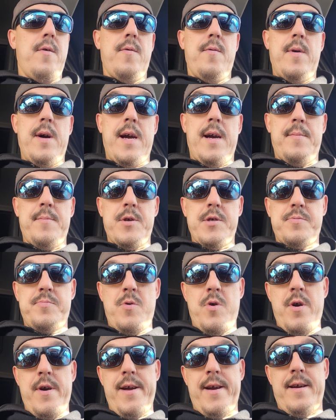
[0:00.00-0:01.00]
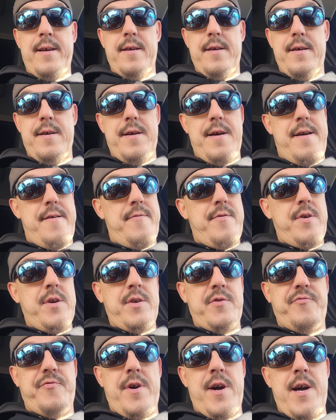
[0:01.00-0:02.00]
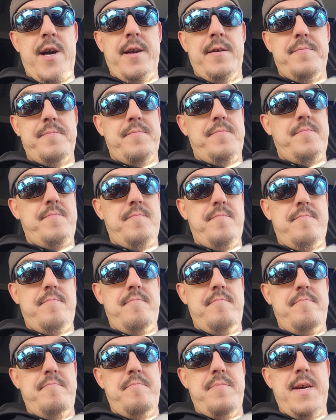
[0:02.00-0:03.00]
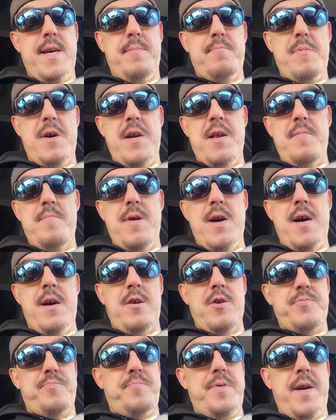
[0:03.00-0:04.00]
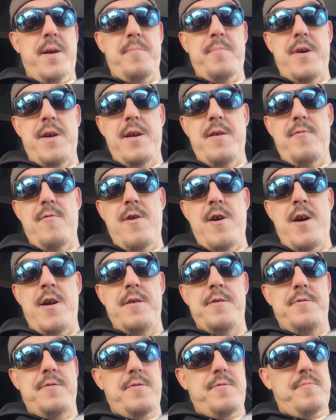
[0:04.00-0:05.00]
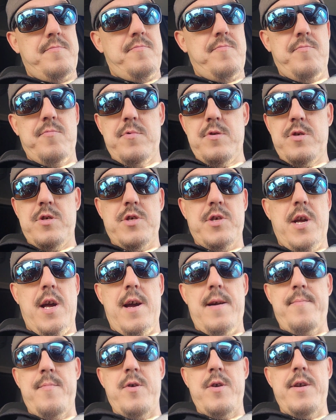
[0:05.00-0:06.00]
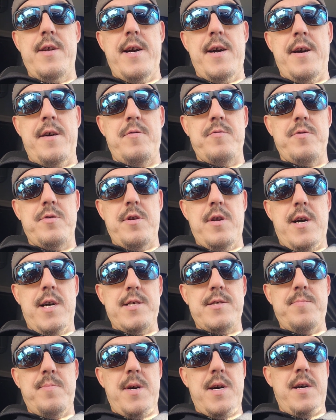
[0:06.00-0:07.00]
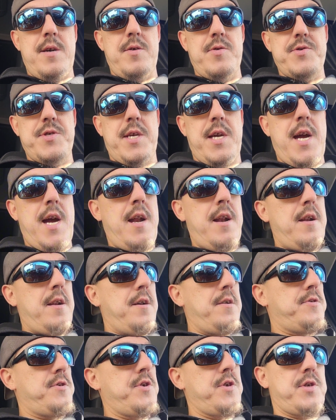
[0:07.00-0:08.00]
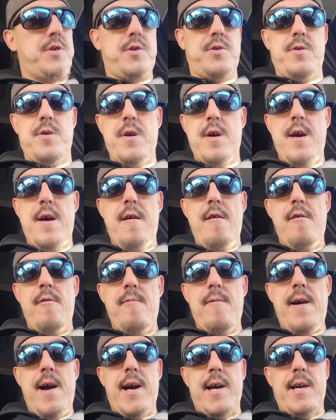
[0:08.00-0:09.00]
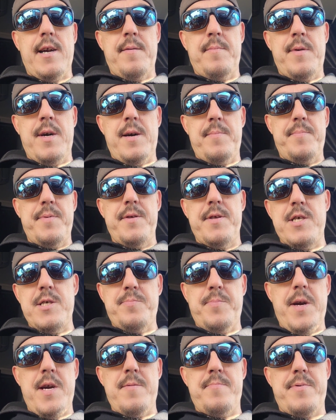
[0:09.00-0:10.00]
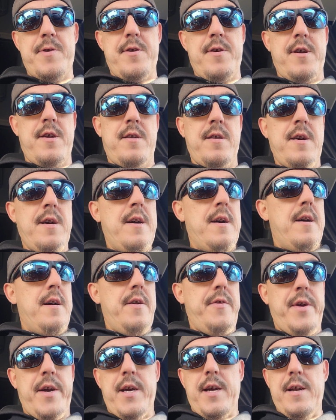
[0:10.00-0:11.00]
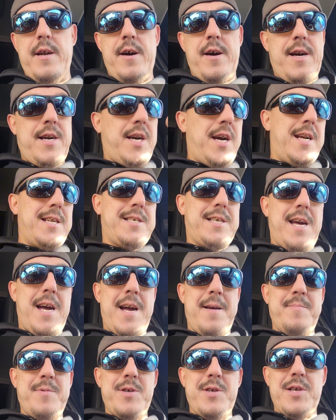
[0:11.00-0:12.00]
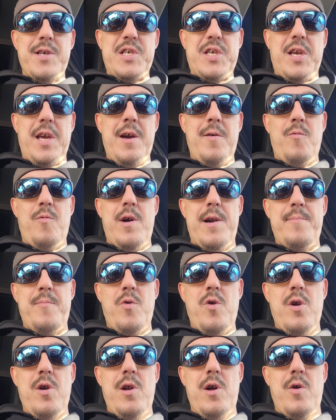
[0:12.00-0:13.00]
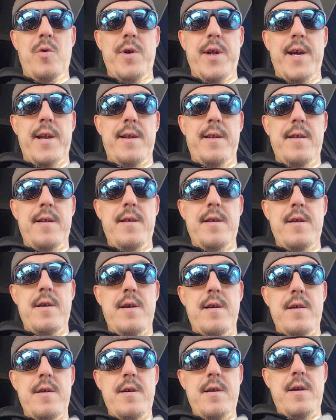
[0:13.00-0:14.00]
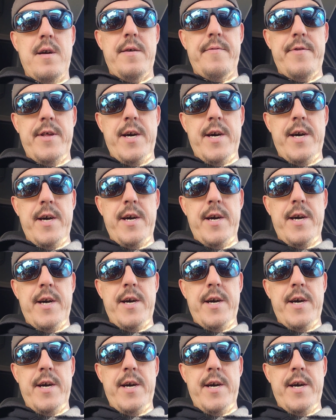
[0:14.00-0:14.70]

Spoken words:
Wake up this morning, everything's fine. Big money miles, big money run. Just hammering down. Lots of miles in Canada, just racking them up in this pay period. Thinking, oh, I got time to just get one more load in. And then